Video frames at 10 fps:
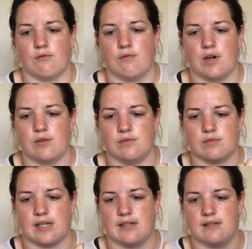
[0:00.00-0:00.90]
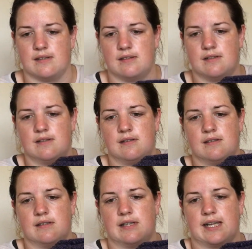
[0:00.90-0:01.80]
rolled
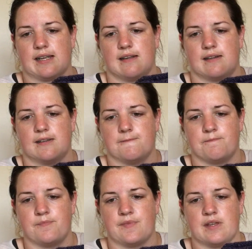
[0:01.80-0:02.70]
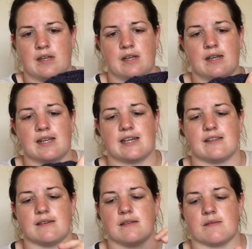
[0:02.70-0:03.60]
neckline.
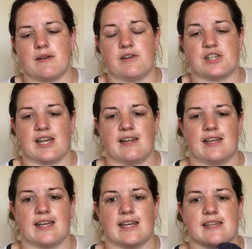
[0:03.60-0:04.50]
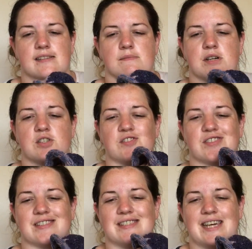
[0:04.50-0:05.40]
Now the Mary Shelley is a much
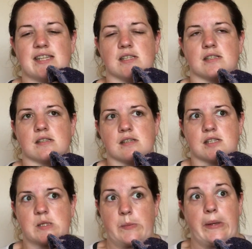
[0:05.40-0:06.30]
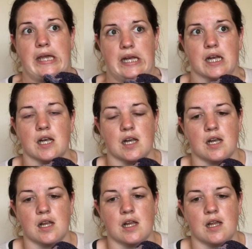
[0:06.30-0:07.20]
denser spin
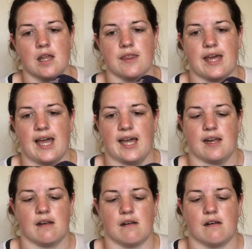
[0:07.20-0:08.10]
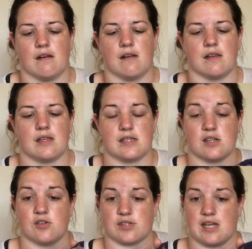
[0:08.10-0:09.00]
than the
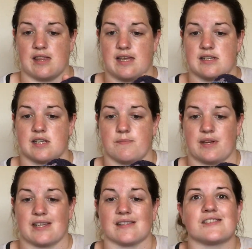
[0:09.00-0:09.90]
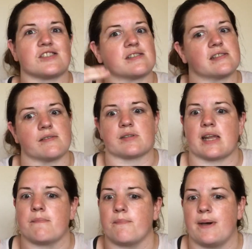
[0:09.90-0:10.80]
St Osgith ended up being. It's just because I
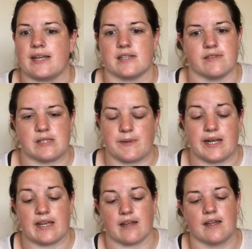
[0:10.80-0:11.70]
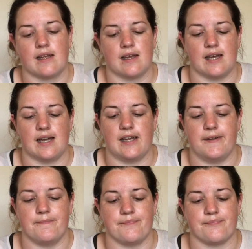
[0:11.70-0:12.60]
was getting better at spinning
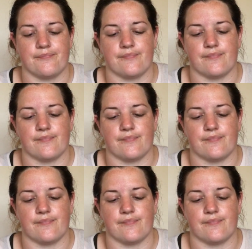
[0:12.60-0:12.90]
and